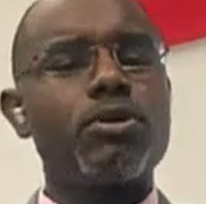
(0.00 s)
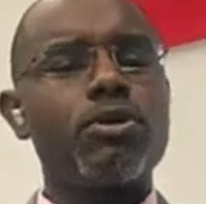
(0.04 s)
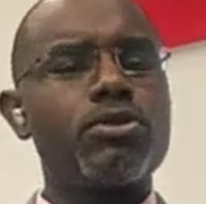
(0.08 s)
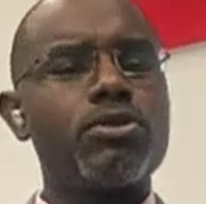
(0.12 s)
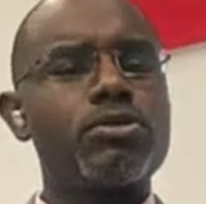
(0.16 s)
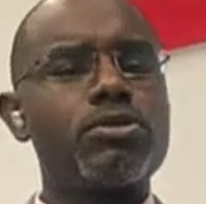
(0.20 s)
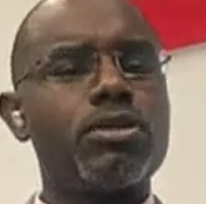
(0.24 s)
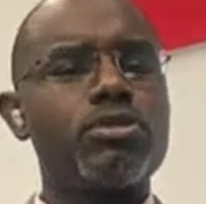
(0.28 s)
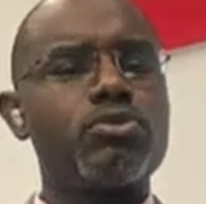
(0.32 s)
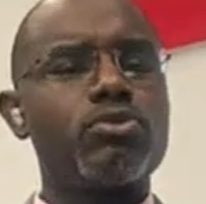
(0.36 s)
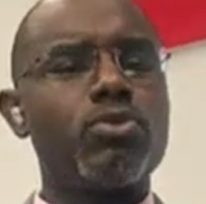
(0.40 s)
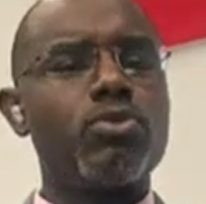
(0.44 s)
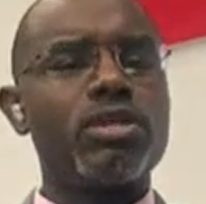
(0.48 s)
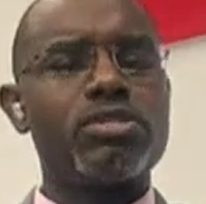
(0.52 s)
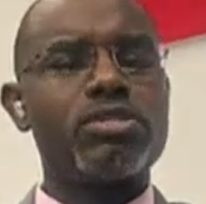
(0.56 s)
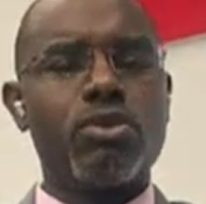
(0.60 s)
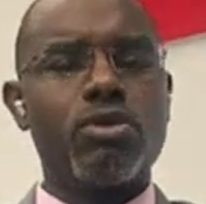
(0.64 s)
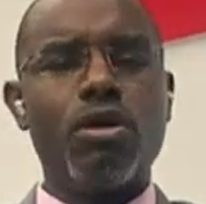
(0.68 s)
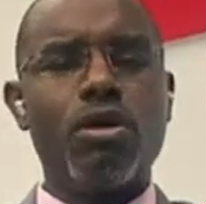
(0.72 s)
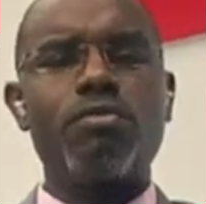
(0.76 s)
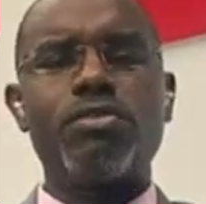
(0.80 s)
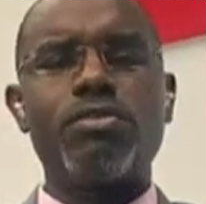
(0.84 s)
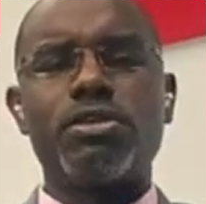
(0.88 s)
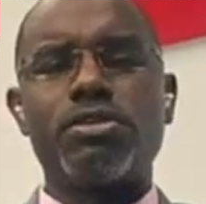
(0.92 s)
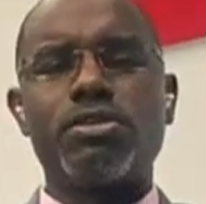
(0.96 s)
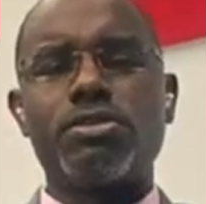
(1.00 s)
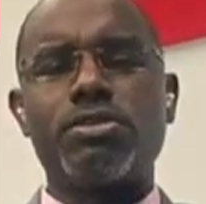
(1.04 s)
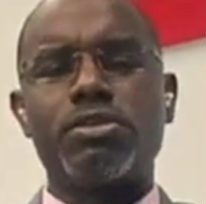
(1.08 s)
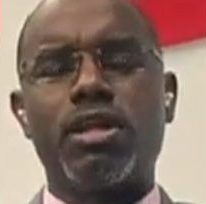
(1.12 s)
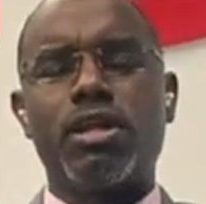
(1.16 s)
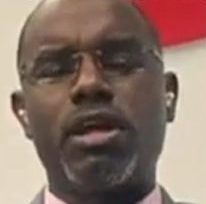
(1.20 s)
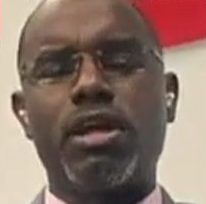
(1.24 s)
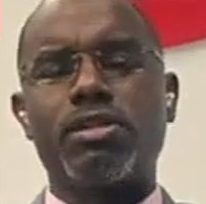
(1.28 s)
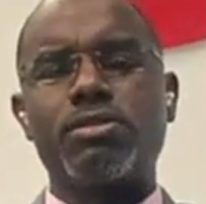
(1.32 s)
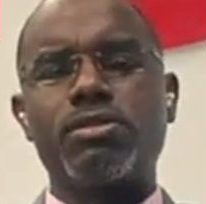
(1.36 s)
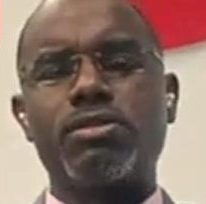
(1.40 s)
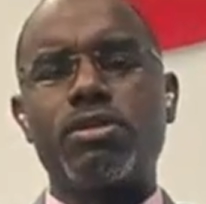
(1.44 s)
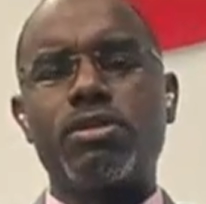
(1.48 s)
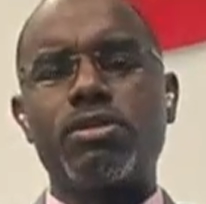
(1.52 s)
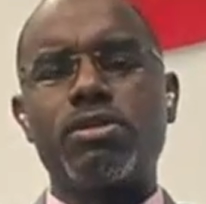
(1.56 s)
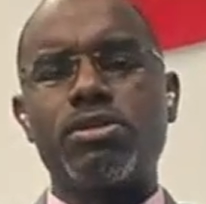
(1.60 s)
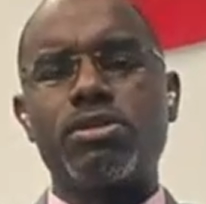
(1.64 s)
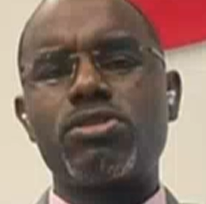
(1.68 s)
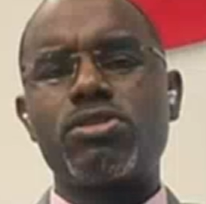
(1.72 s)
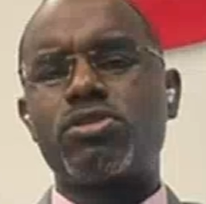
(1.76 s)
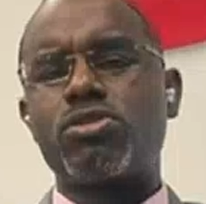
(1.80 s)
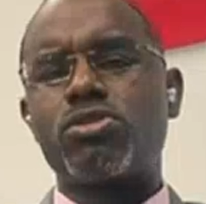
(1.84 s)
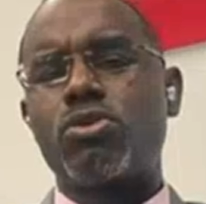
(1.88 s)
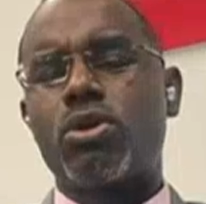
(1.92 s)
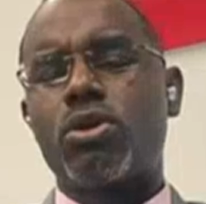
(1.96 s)
because it was obvious that
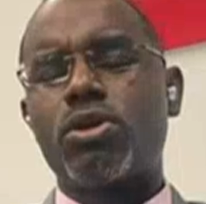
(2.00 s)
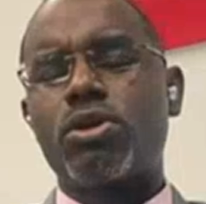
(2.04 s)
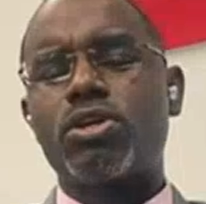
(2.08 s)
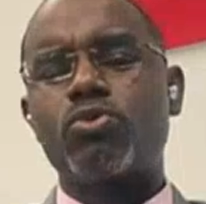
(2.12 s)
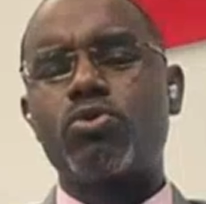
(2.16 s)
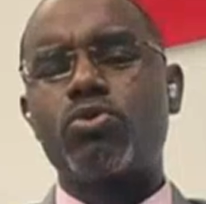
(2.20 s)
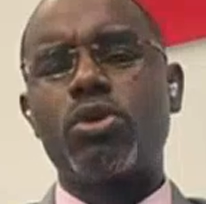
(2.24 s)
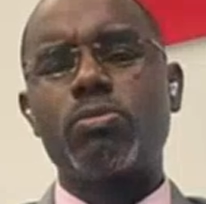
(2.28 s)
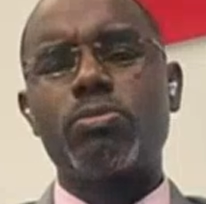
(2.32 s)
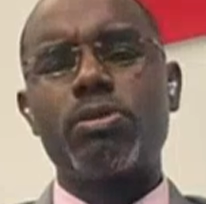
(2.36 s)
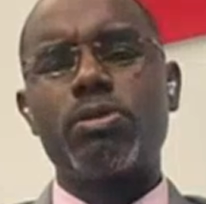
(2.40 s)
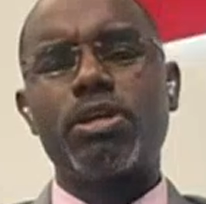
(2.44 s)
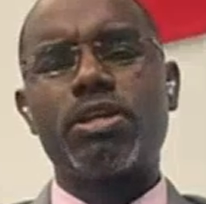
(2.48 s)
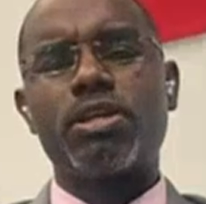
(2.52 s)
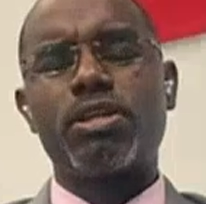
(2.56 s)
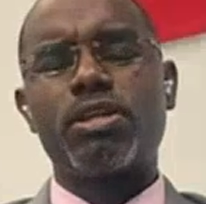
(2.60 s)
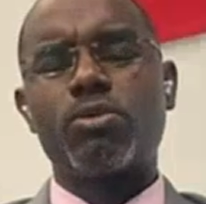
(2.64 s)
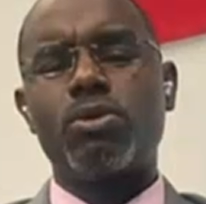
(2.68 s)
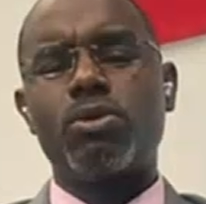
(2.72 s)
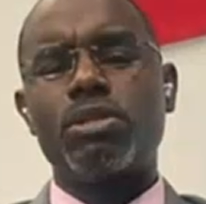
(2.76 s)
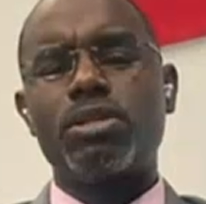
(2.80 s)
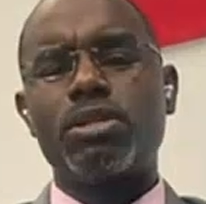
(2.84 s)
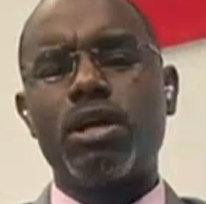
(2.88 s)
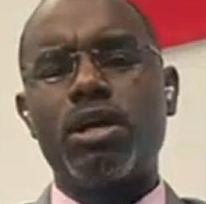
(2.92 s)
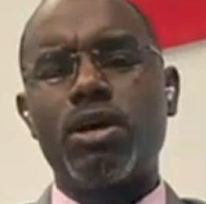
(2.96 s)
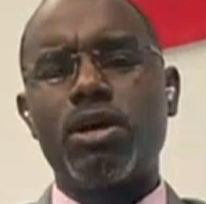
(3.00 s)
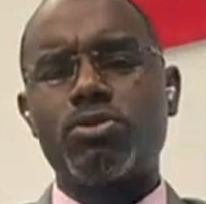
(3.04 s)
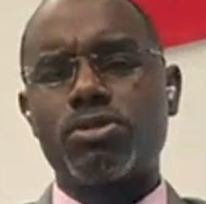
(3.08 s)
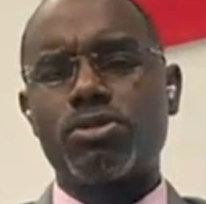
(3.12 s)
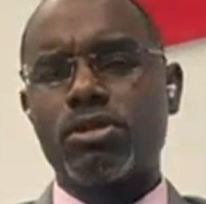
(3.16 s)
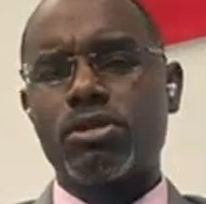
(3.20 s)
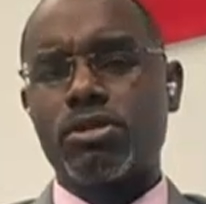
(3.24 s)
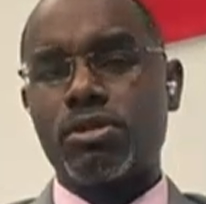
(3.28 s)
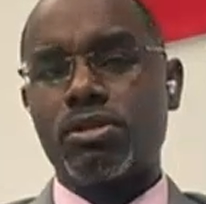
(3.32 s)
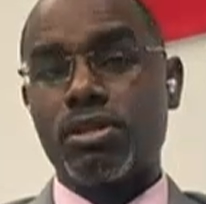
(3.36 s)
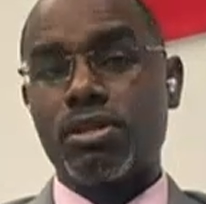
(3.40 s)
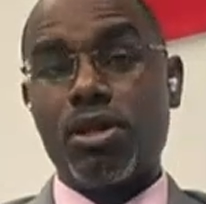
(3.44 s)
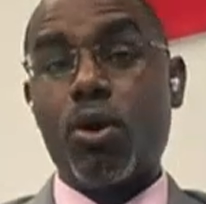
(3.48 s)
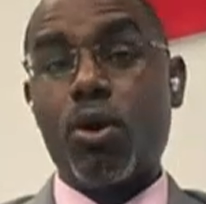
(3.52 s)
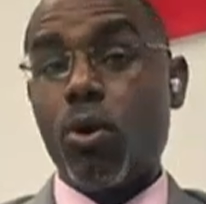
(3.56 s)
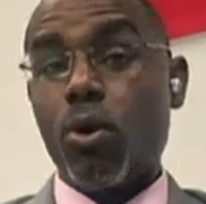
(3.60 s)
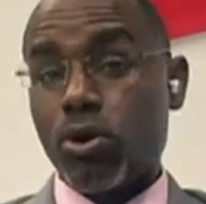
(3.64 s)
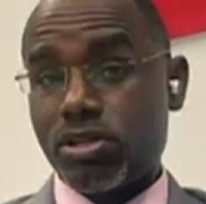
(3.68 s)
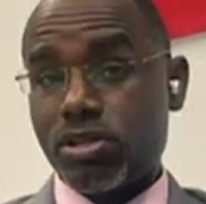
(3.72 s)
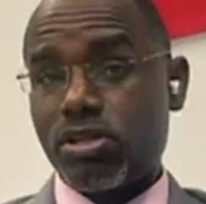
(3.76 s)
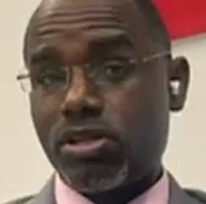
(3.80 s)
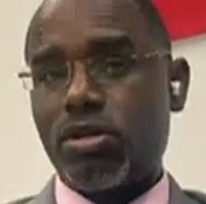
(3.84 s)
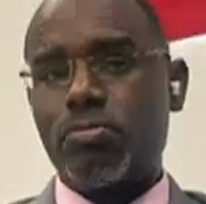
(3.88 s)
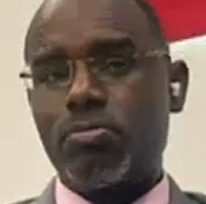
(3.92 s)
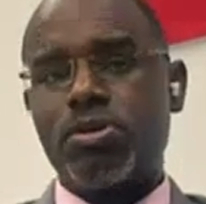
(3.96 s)
this stock, it will break the 1,000,
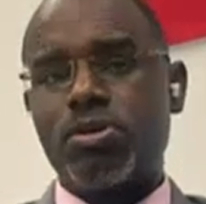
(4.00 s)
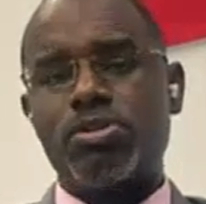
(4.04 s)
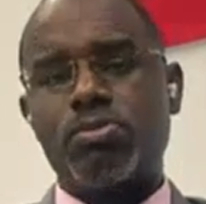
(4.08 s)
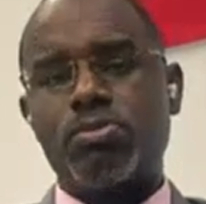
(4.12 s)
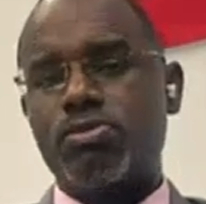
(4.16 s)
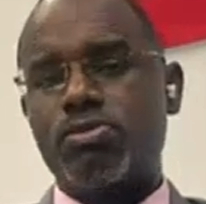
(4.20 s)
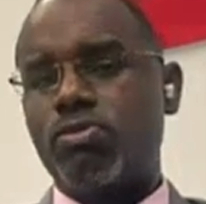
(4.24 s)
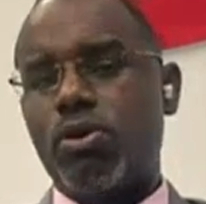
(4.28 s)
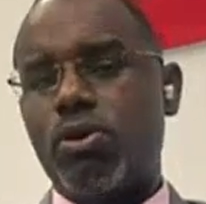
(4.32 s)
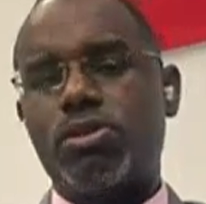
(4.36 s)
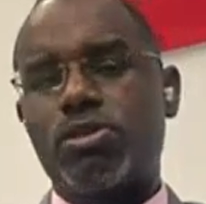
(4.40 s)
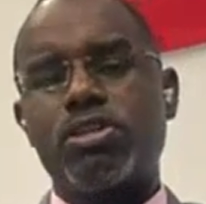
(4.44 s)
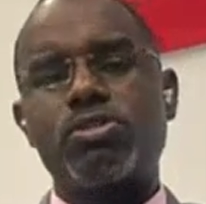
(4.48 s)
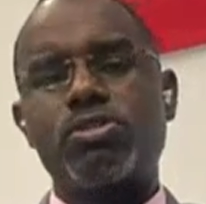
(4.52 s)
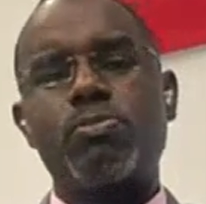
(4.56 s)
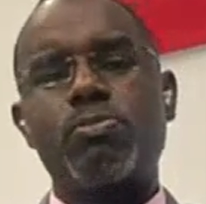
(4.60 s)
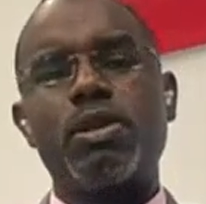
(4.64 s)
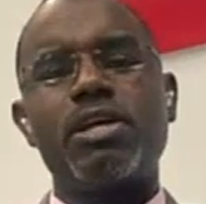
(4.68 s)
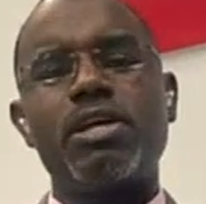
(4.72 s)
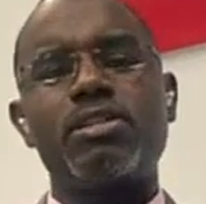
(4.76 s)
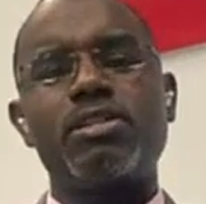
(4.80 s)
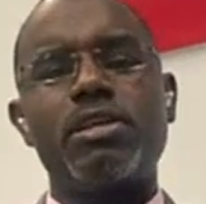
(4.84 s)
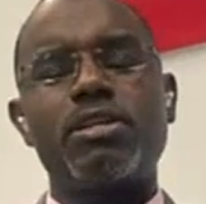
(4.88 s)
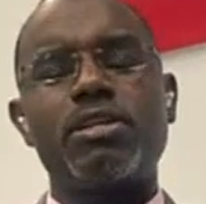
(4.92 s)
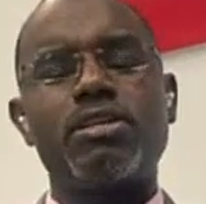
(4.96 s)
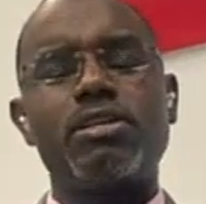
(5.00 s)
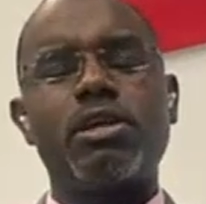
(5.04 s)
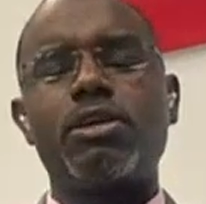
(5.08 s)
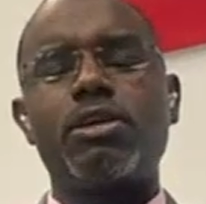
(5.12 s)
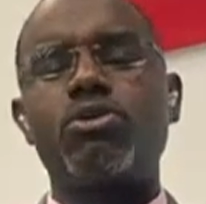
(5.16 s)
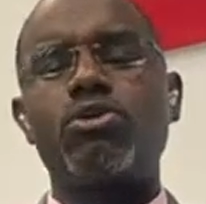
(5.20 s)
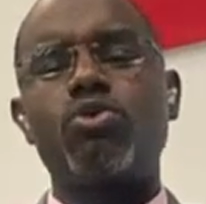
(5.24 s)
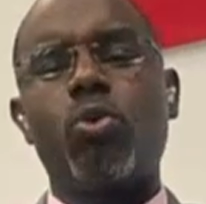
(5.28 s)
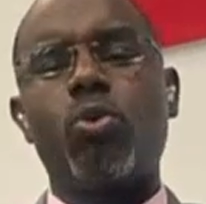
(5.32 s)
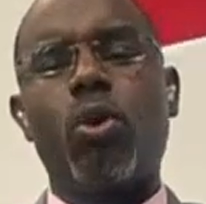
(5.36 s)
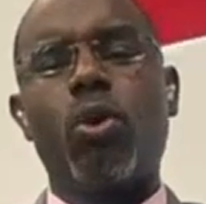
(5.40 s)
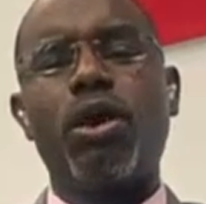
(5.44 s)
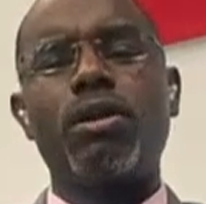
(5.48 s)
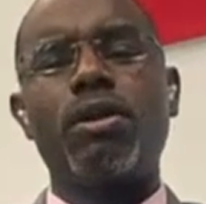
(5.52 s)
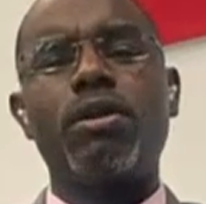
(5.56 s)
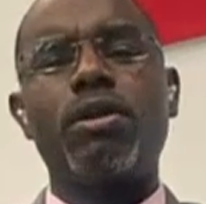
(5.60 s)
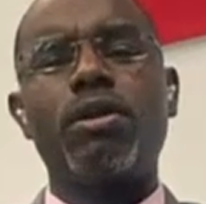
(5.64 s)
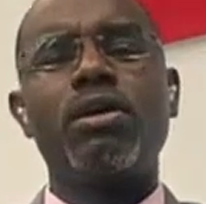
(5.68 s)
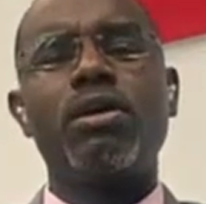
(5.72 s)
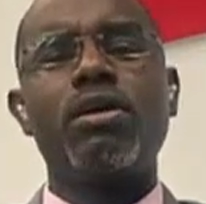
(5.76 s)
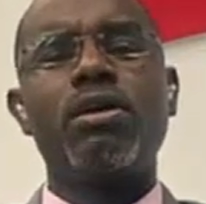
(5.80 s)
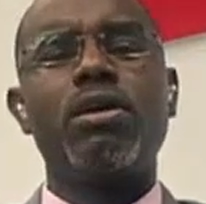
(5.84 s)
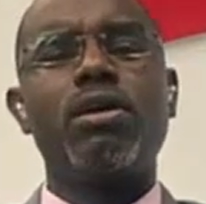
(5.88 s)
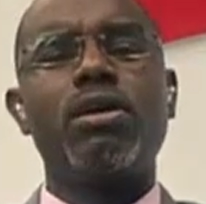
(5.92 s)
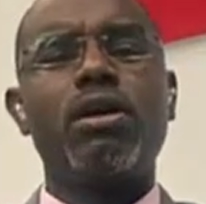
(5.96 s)
the old numbers before the splitting
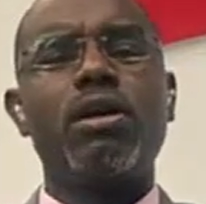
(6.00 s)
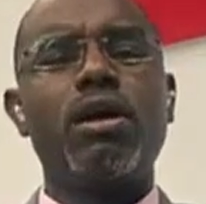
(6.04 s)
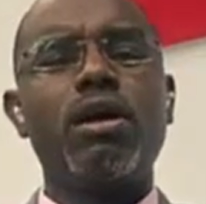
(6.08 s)
10-1.